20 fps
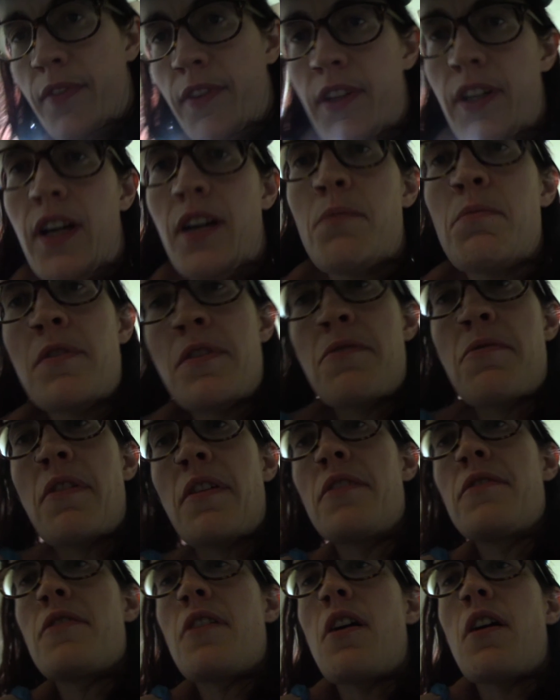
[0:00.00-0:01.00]
I'd much
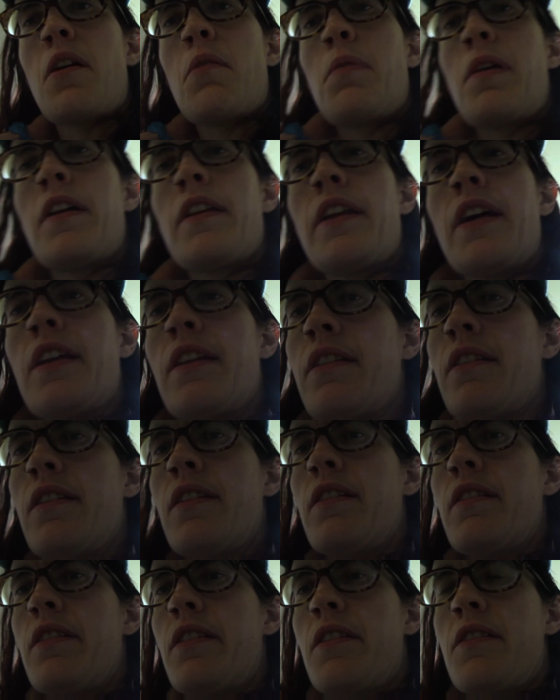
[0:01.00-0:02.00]
rather talk about that than
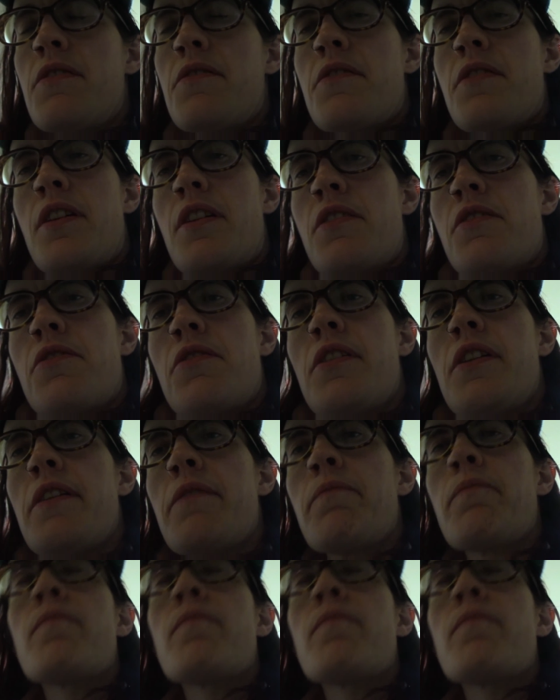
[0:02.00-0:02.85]
anything else, actually.